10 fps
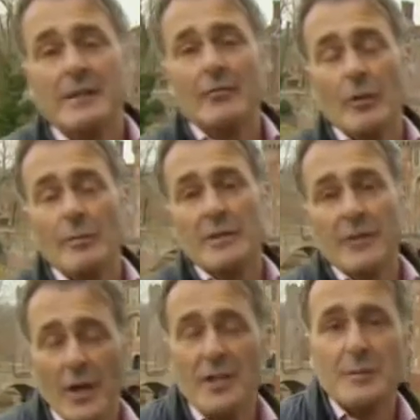in the rooms
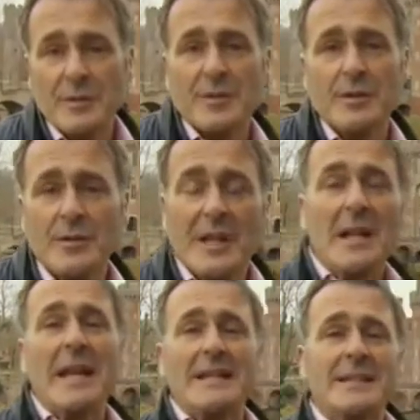of Herstmonceux, the
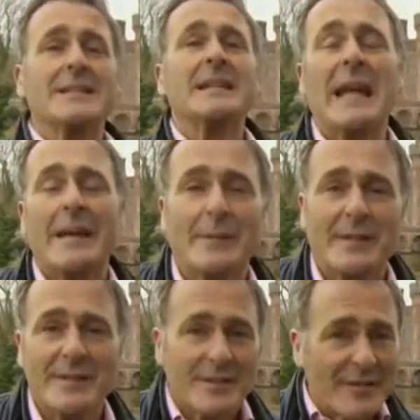latest
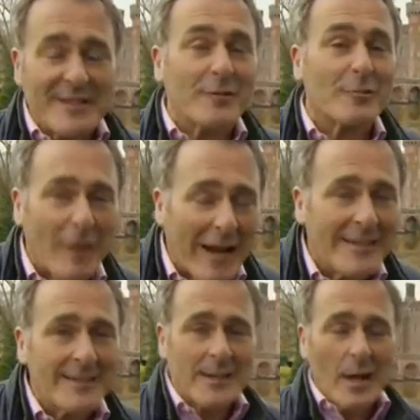inhabitants of this
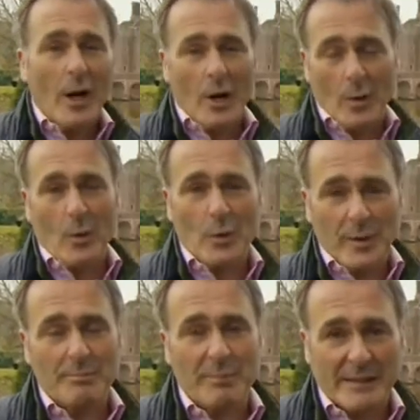grand
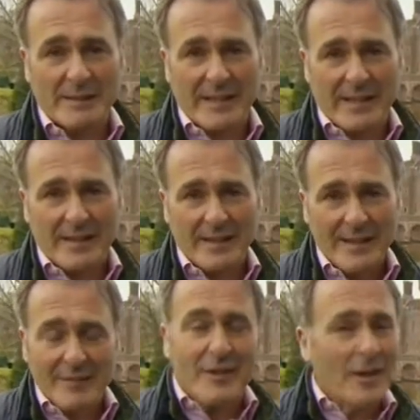old building.
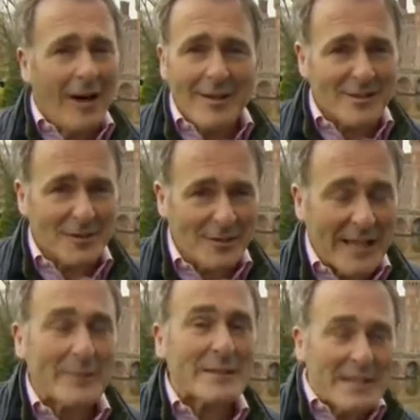For a castle
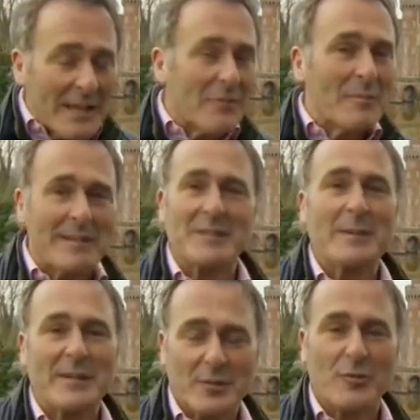that was never meant to
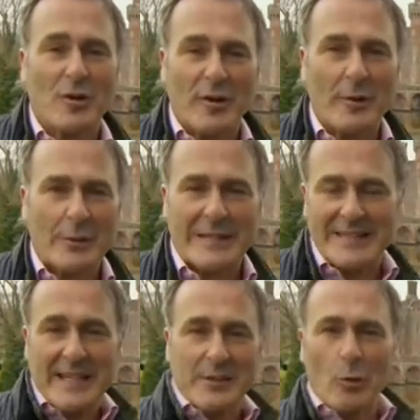be a stronghold, it's
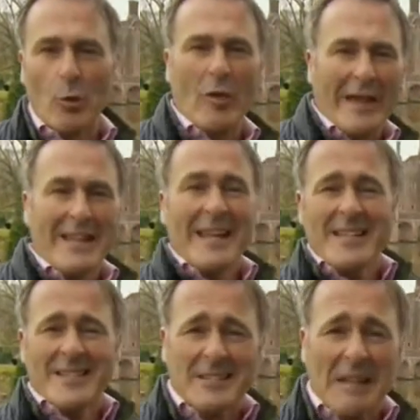taken all that
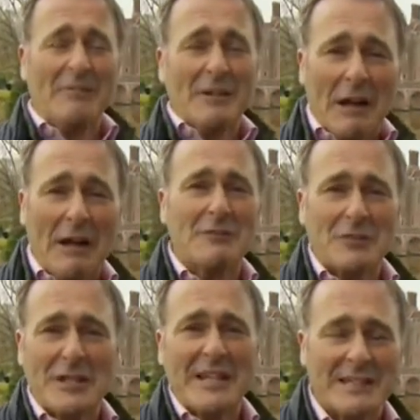
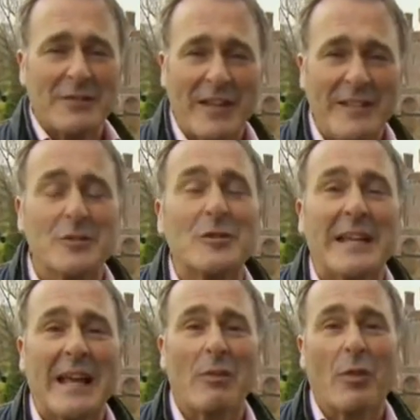700 years of history
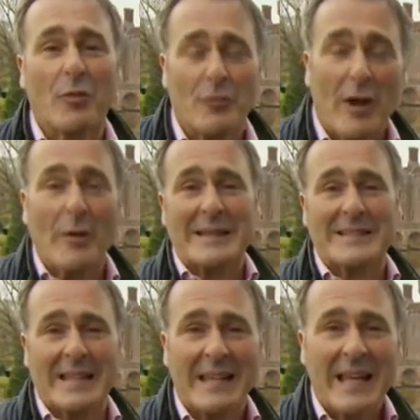can throw
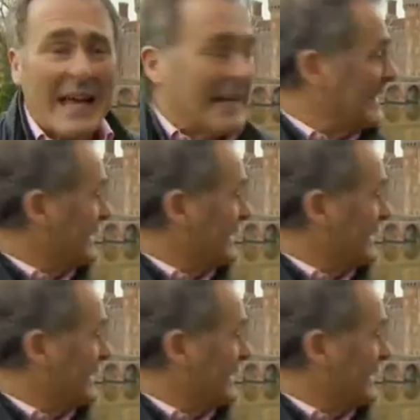at it, and